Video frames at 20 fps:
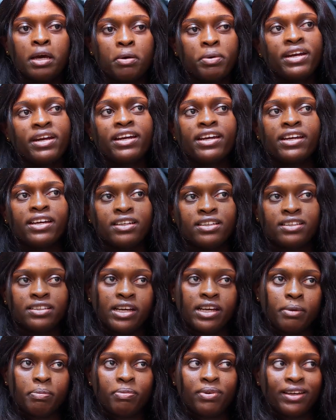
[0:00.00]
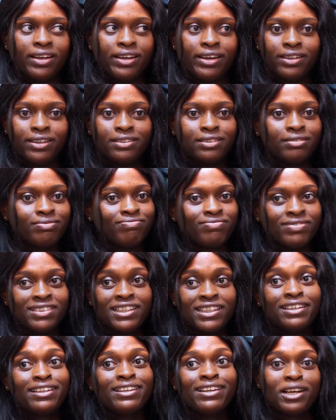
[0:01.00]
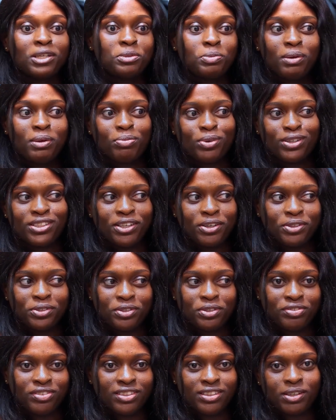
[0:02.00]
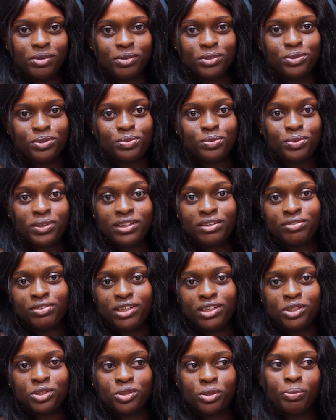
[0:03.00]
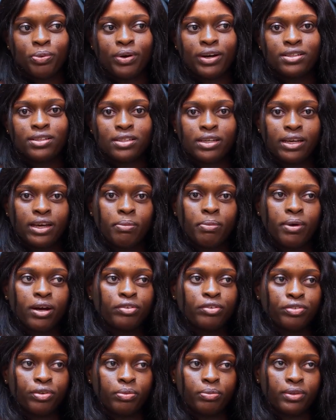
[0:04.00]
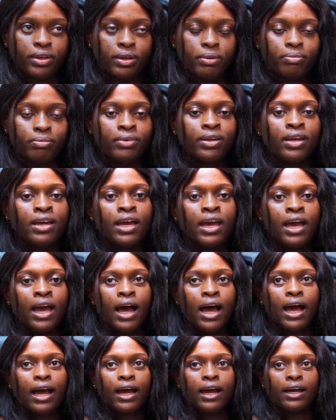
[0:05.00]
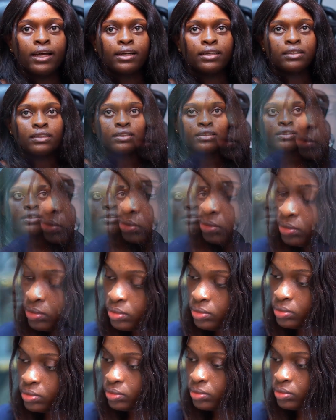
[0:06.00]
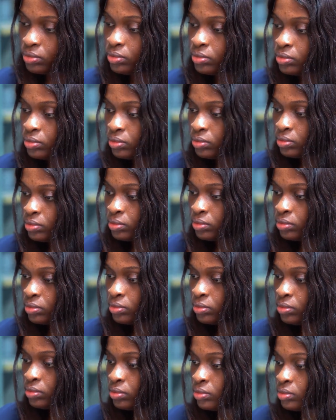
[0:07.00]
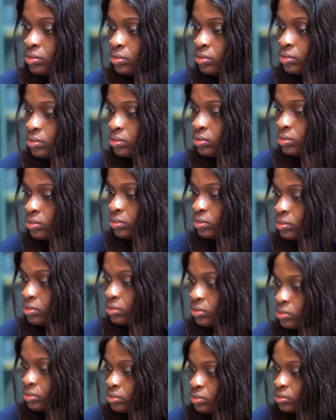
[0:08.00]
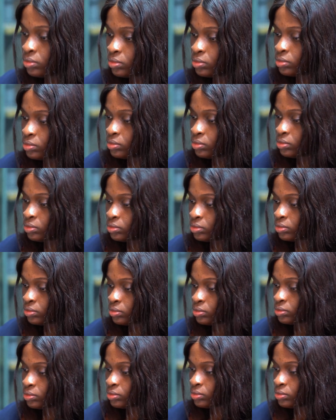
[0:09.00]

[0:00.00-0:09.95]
I went ahead and I applied. Didn't expect much out of it. I was really surprised to hear back from them, and I was actually really excited because